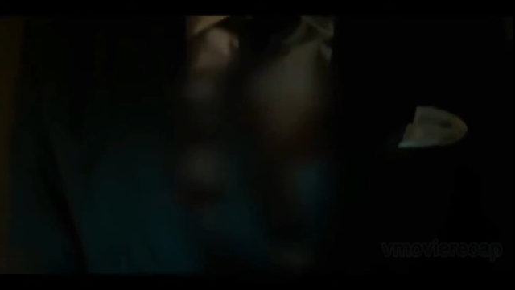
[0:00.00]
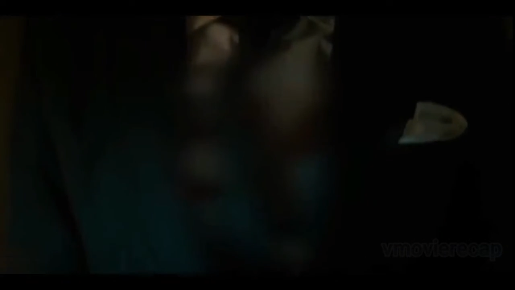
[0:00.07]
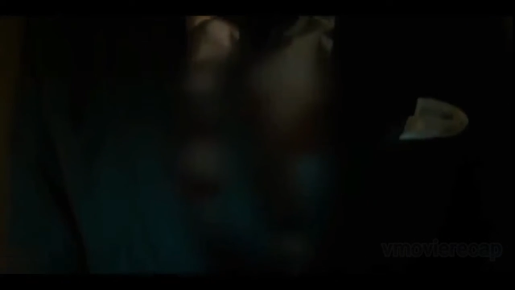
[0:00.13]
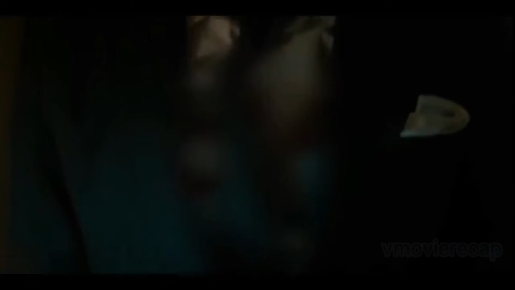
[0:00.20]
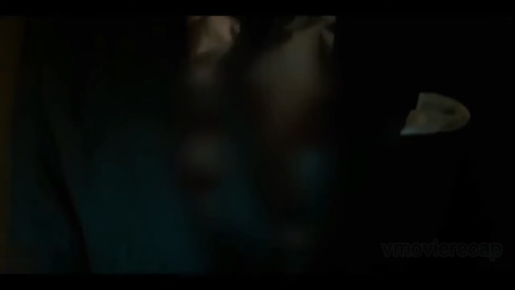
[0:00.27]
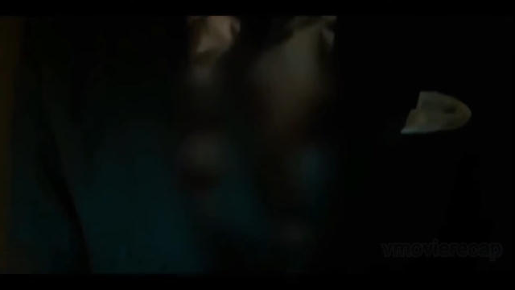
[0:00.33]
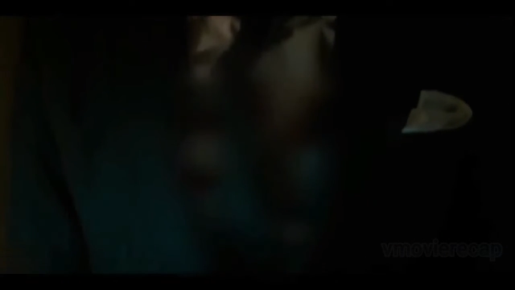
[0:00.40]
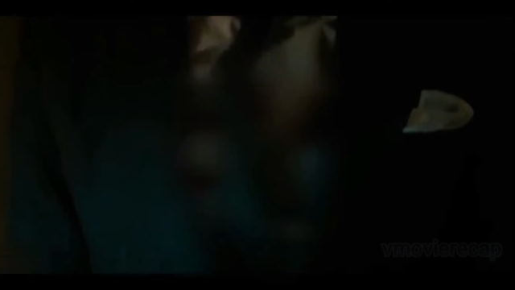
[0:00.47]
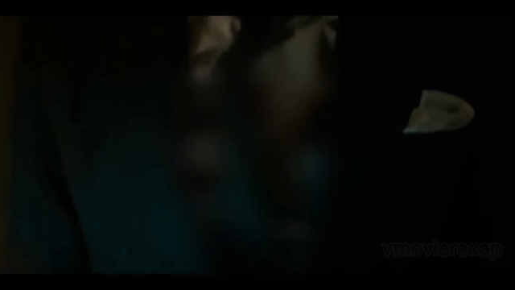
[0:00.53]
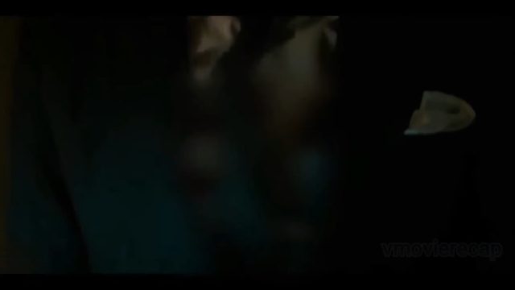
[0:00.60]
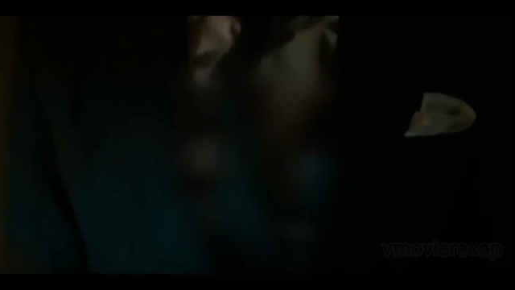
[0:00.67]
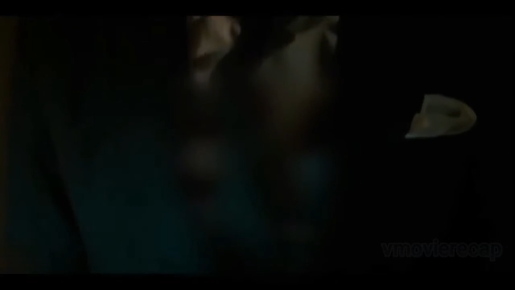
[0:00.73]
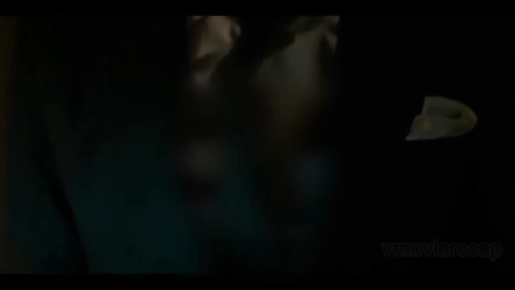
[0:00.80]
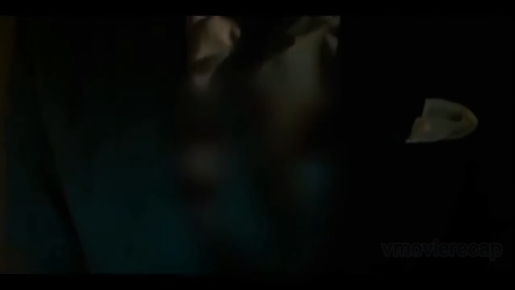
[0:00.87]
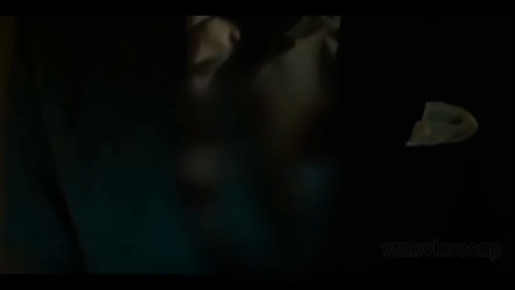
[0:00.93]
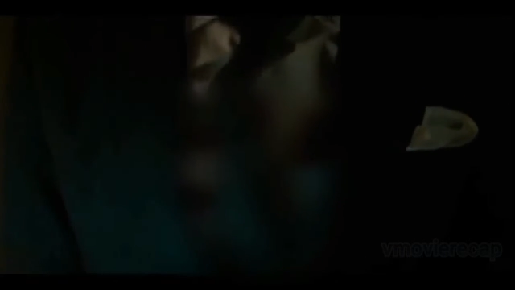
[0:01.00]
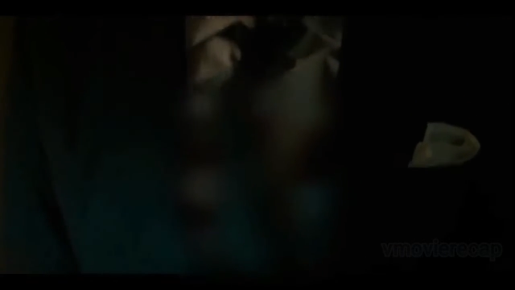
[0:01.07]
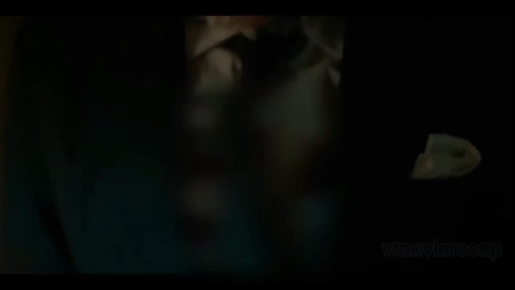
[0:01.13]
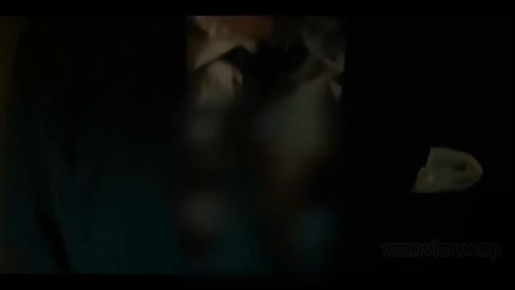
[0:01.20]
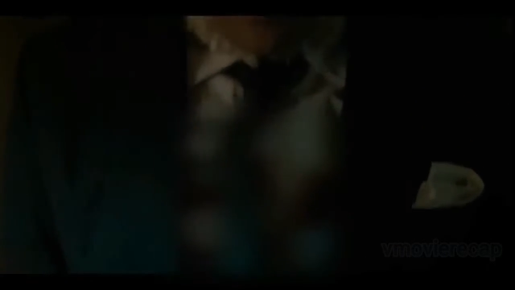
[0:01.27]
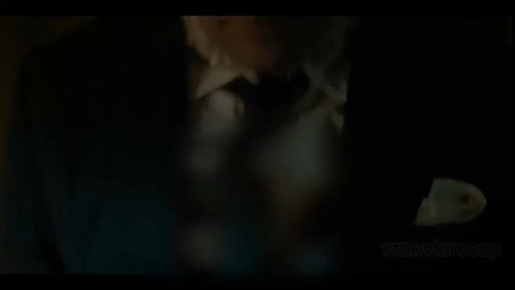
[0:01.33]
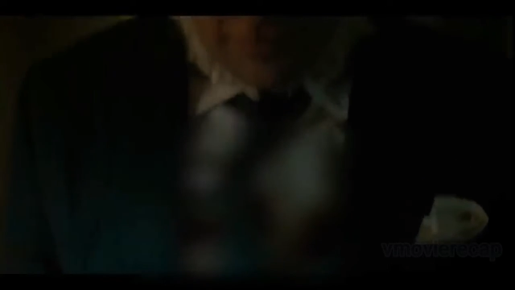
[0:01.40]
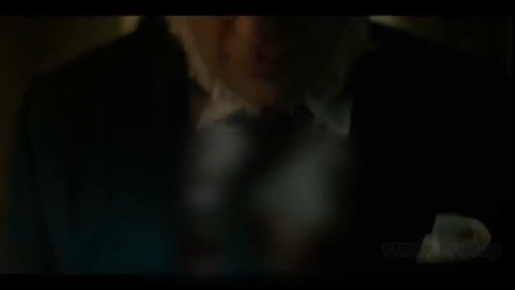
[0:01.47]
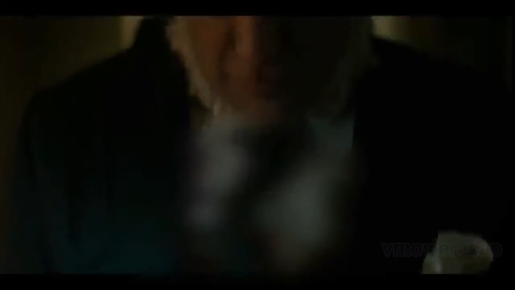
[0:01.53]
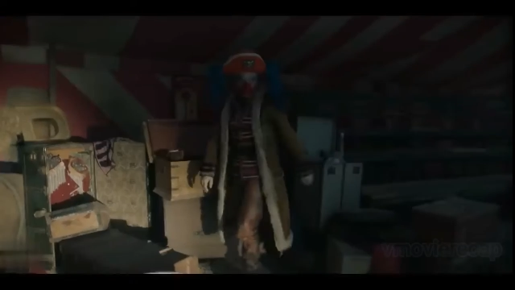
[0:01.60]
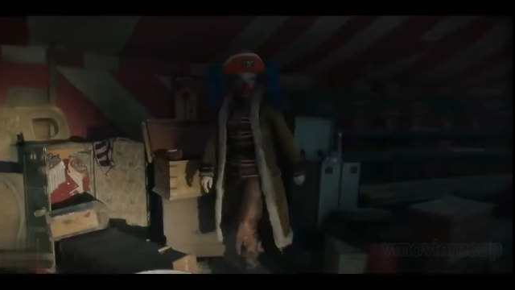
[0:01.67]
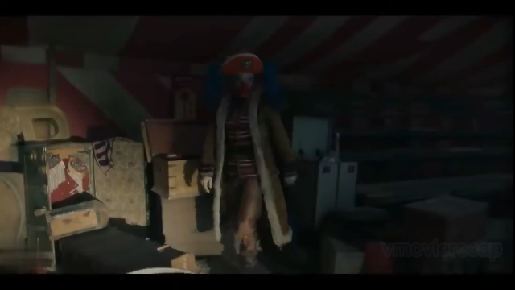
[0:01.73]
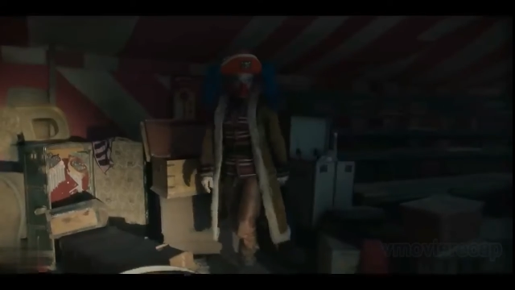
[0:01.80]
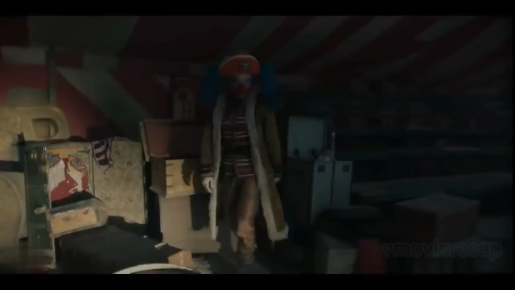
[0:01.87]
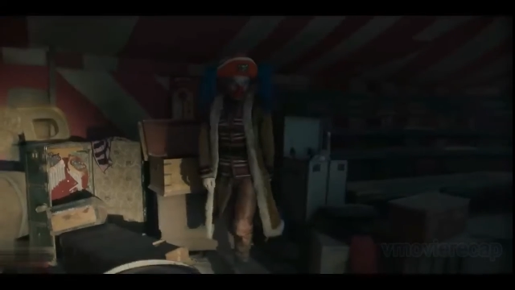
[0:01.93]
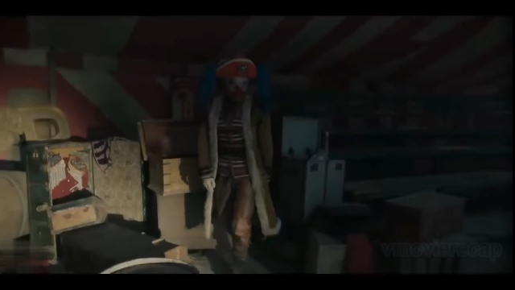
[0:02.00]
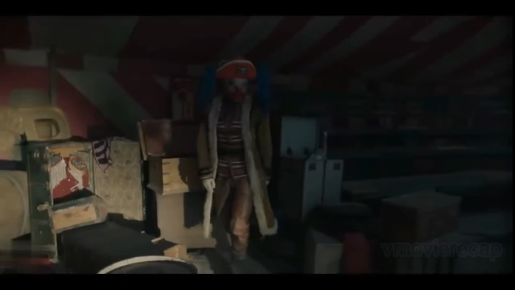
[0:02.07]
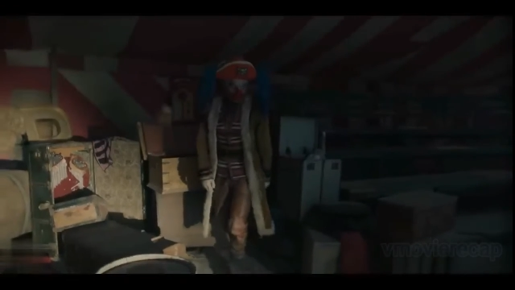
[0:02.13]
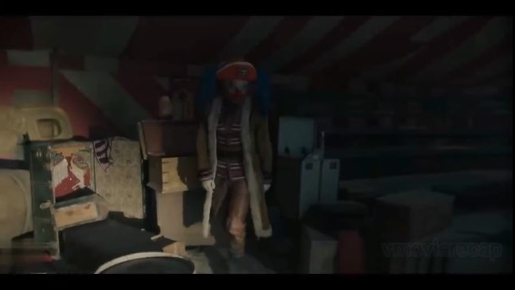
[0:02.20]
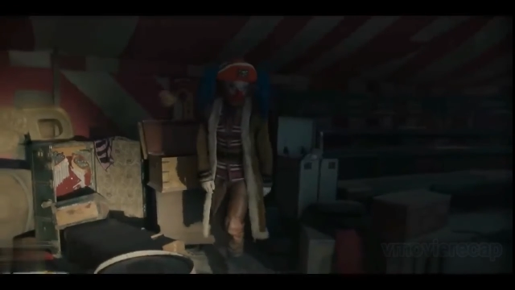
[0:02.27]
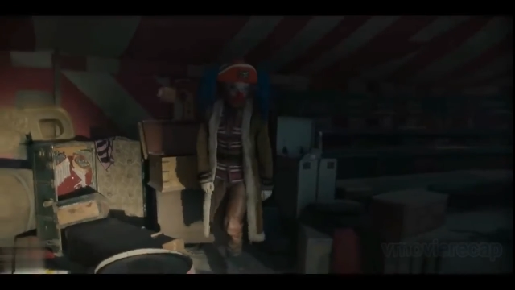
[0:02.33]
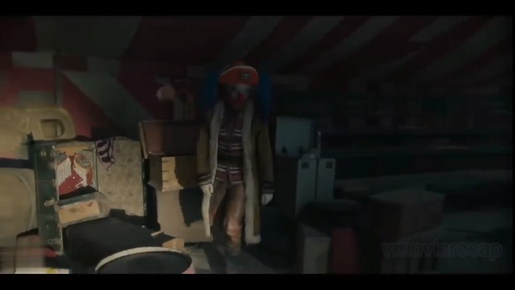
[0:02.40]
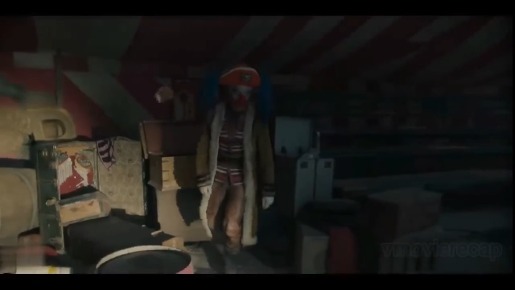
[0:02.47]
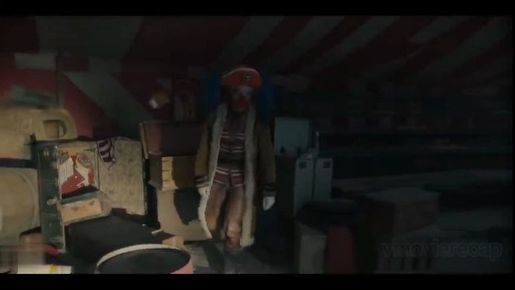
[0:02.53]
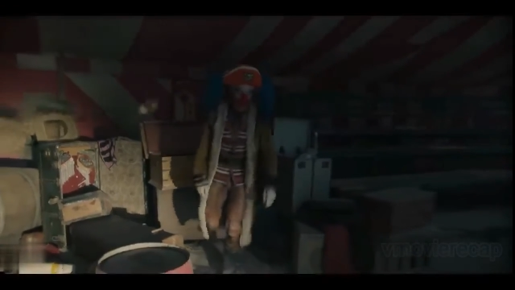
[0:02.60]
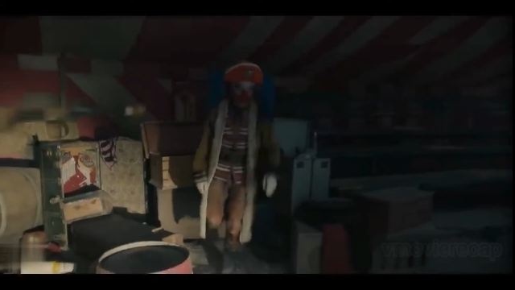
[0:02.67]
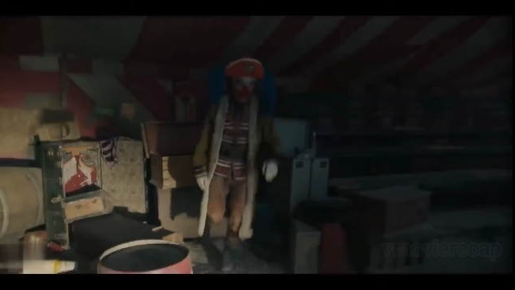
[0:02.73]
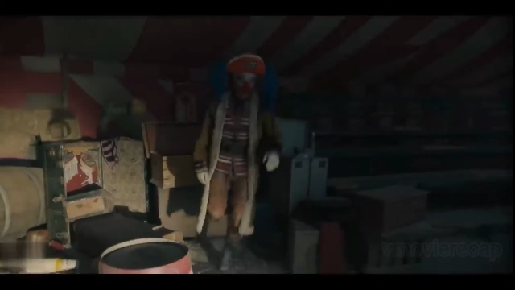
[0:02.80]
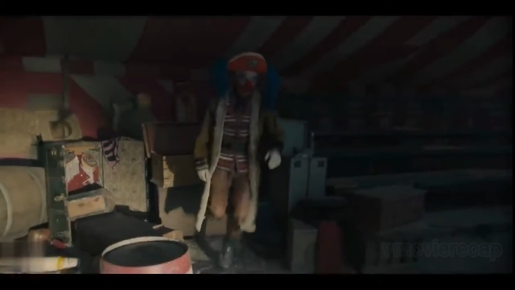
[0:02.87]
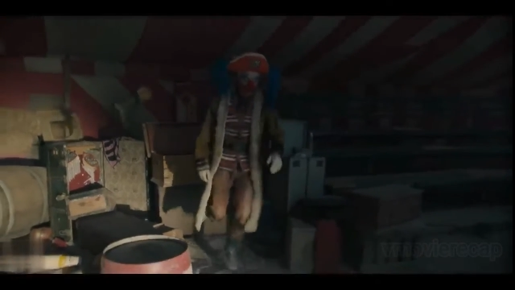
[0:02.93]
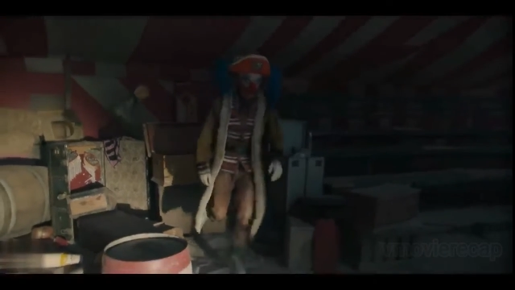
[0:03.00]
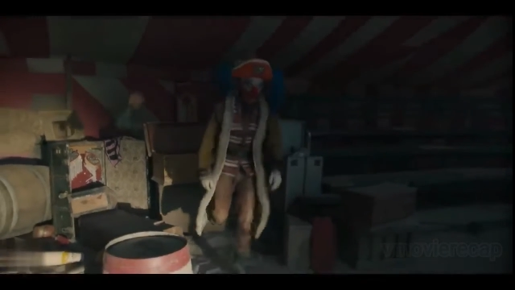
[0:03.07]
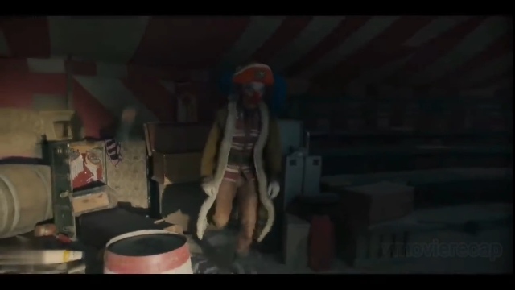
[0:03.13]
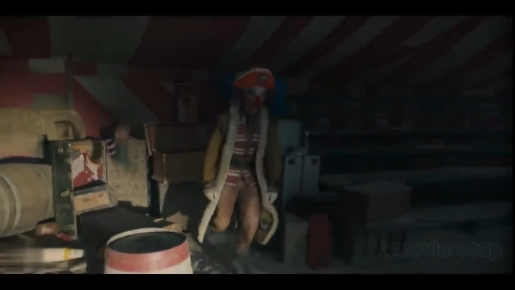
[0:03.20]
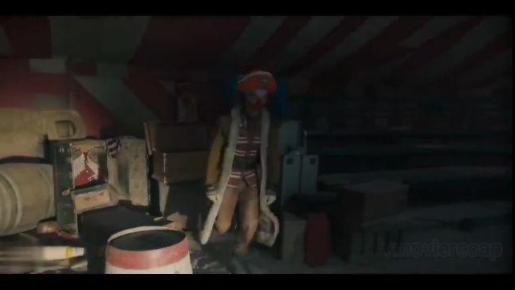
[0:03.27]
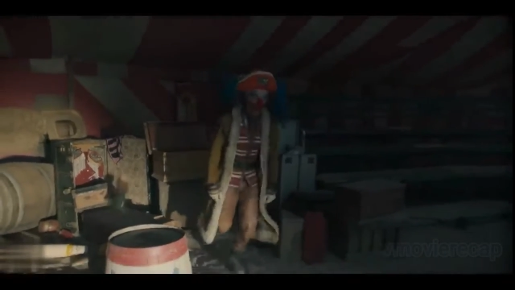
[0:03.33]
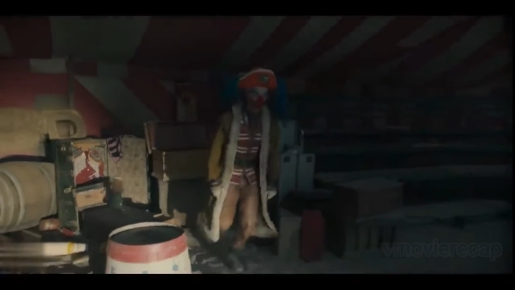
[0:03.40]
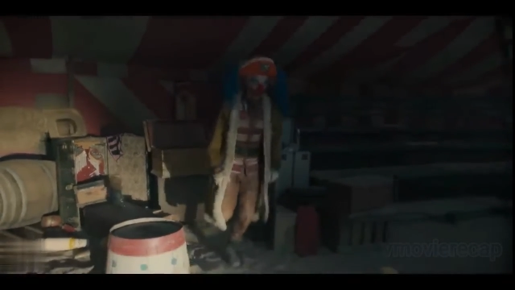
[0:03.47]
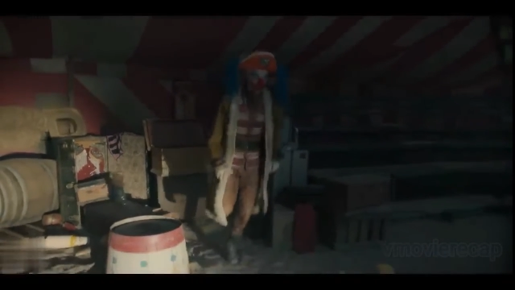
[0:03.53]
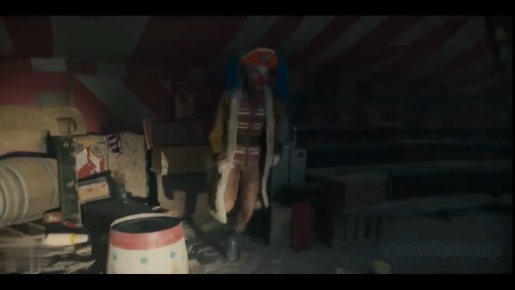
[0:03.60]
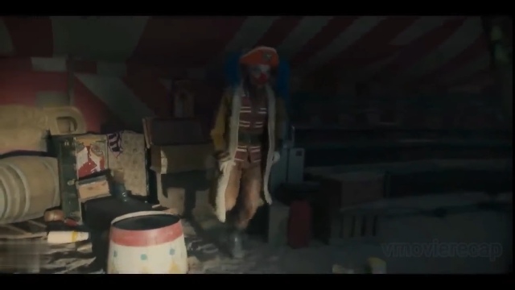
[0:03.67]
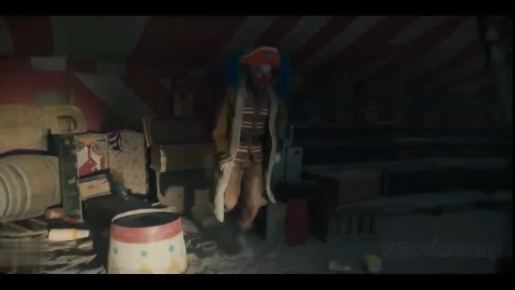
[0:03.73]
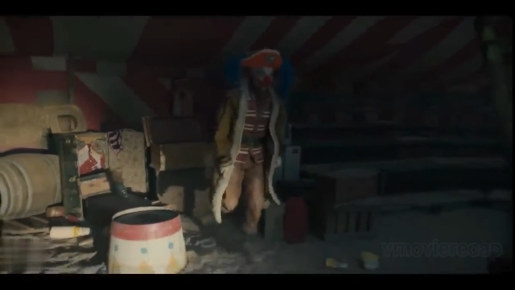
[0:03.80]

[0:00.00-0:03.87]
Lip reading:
No face is visible, so there are no lips to read.